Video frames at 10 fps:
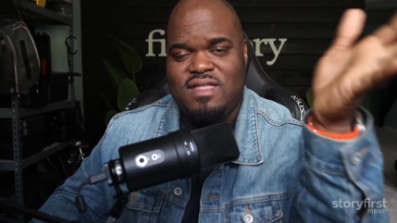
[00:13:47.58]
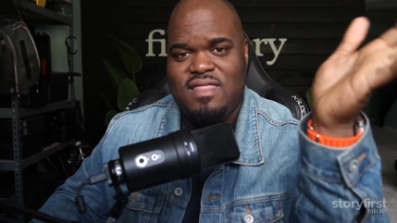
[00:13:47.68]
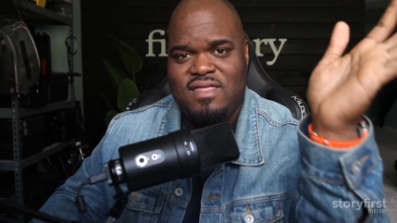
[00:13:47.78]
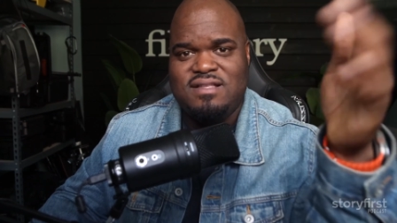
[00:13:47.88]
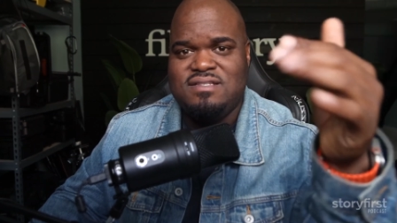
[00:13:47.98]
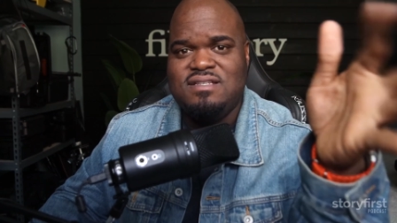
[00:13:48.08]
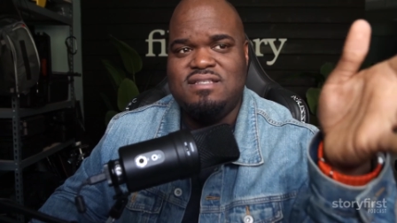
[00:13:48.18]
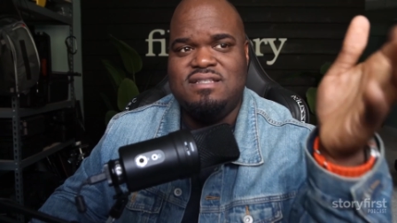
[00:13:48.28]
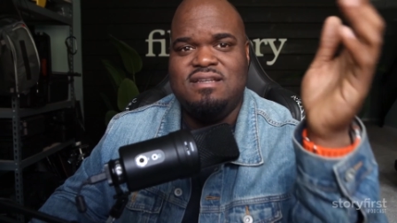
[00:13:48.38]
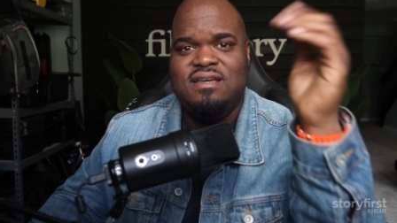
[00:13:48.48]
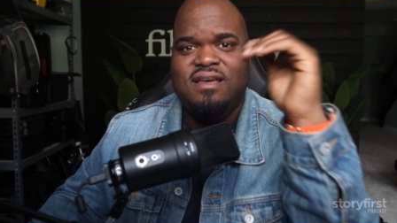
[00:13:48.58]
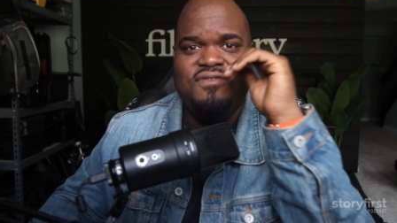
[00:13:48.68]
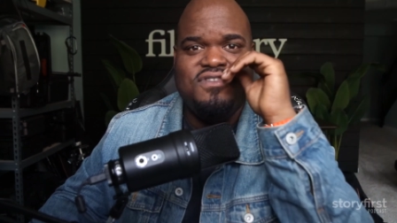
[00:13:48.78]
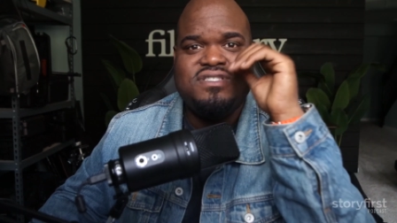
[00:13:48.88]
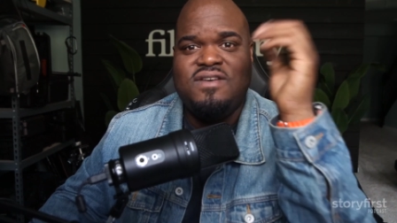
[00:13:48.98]
that's good. If
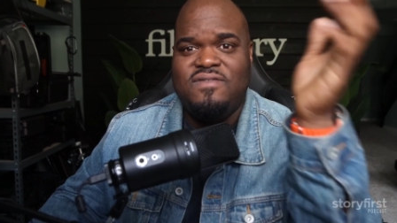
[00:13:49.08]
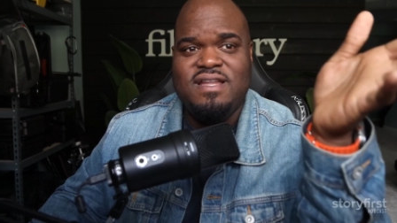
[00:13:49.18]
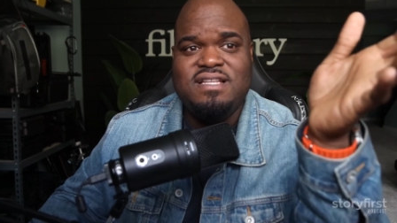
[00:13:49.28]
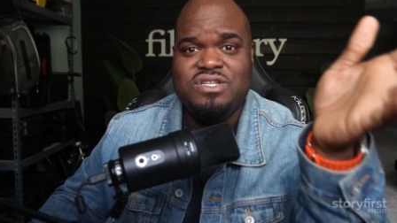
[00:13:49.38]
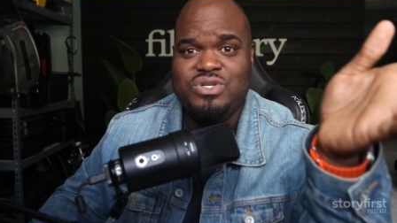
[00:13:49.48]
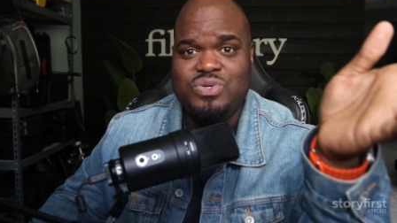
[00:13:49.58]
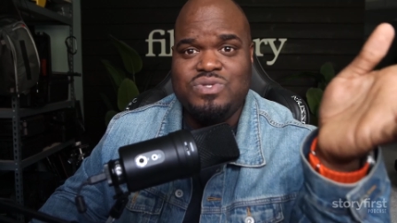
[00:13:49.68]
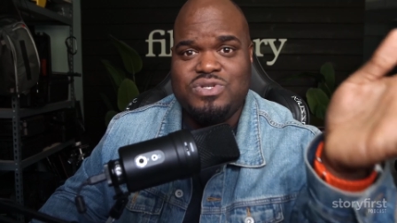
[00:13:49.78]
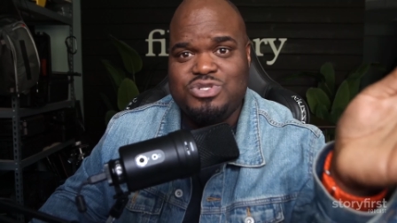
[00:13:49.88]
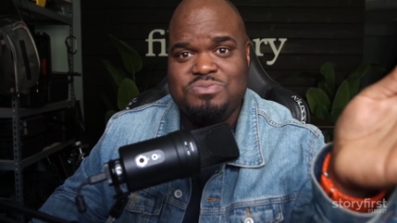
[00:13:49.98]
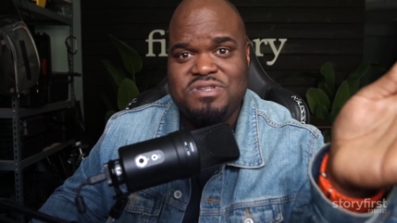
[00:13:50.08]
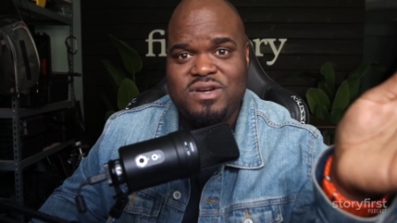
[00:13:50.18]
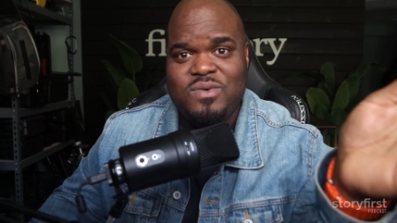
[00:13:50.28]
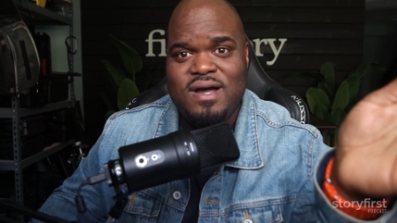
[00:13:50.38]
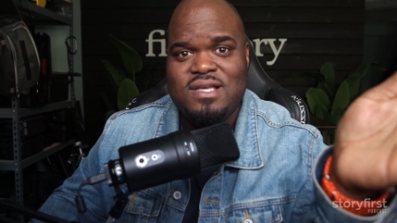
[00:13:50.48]
there's stuff I need to do social media
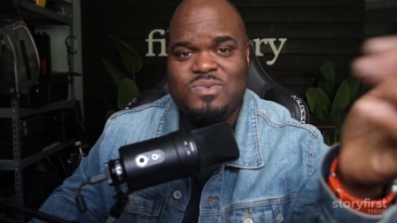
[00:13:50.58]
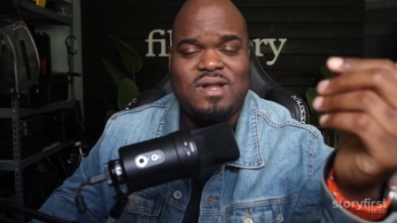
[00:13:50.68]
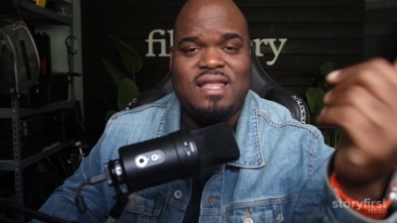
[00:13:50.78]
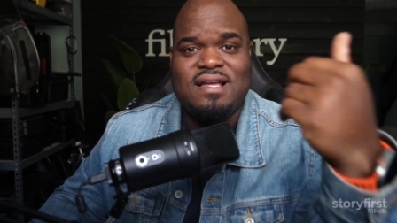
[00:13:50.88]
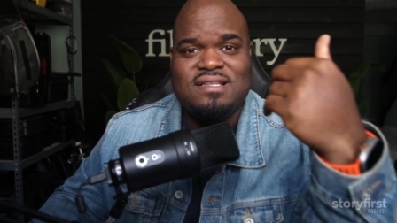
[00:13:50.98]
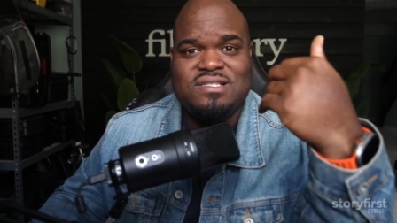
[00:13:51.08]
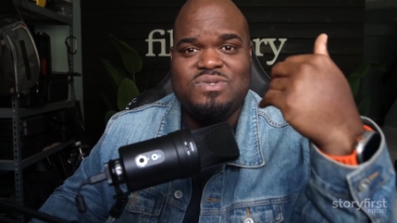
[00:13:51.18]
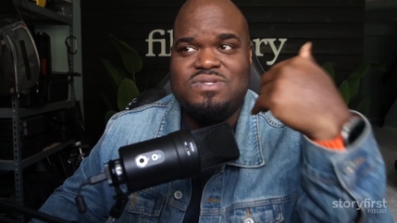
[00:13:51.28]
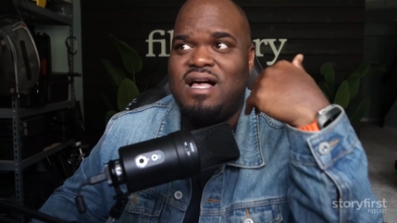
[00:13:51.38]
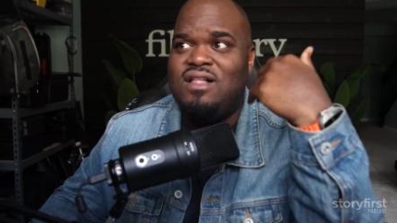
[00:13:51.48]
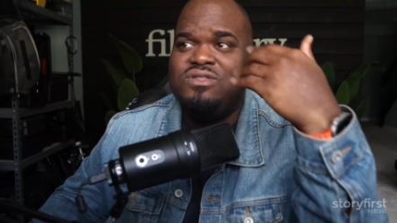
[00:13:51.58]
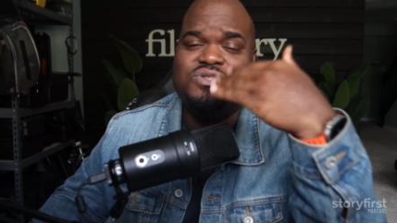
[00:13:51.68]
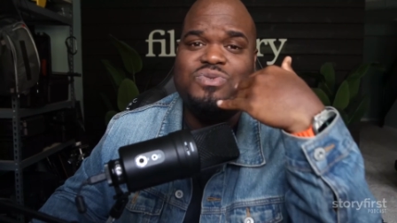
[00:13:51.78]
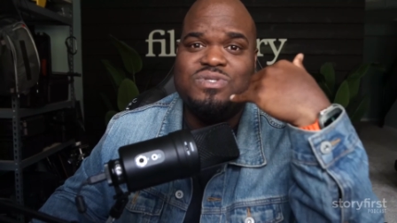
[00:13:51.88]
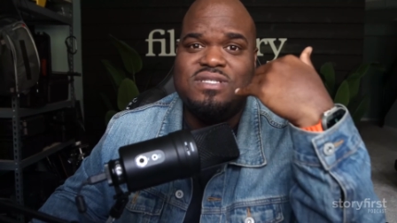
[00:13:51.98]
wise, what I like to do is I'll
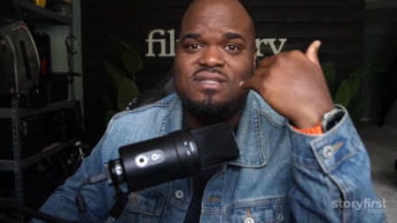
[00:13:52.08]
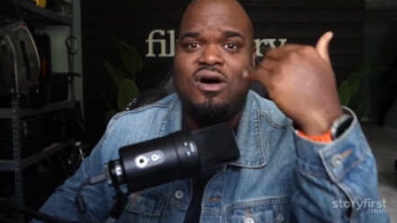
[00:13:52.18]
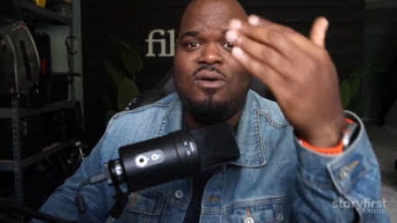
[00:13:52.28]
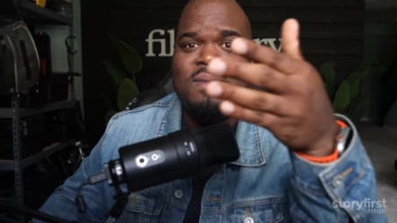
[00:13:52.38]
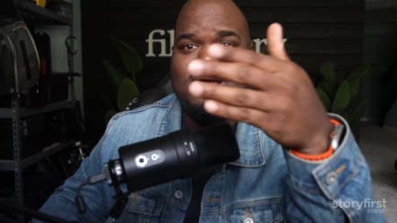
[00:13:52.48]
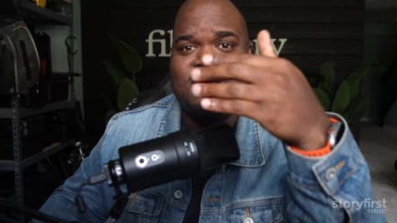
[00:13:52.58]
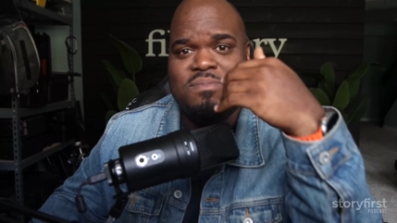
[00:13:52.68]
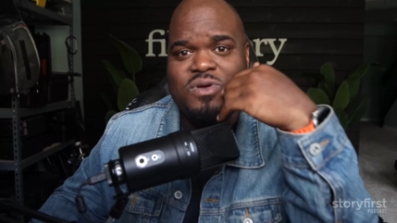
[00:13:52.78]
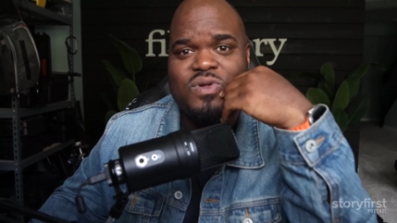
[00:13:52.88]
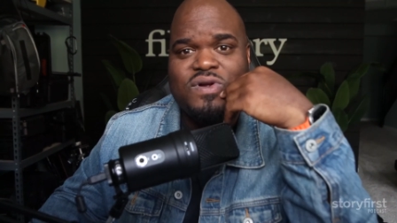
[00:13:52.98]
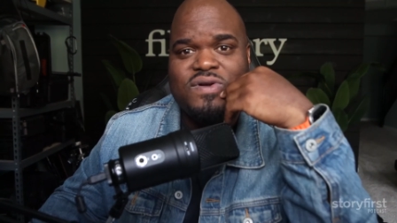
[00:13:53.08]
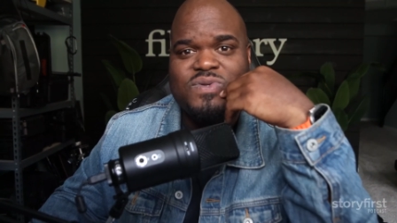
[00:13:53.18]
use it on my computer.